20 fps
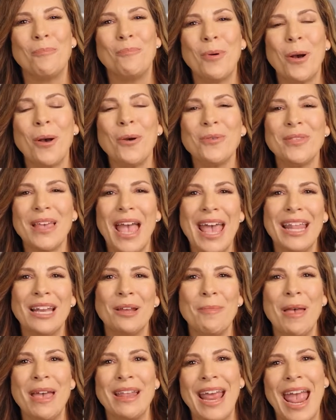Both
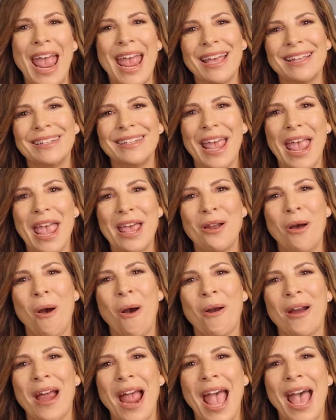NMN and
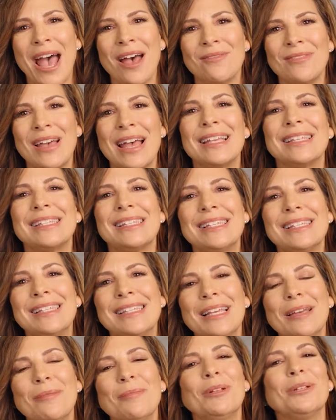NR have
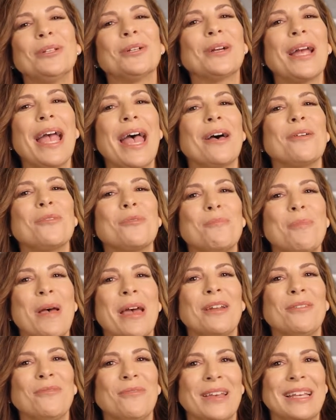similar health
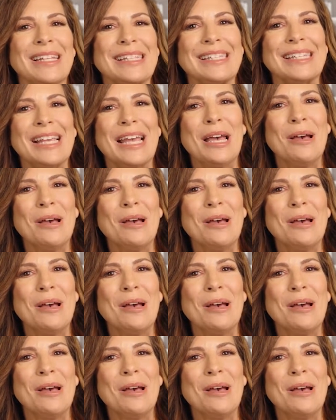benefits,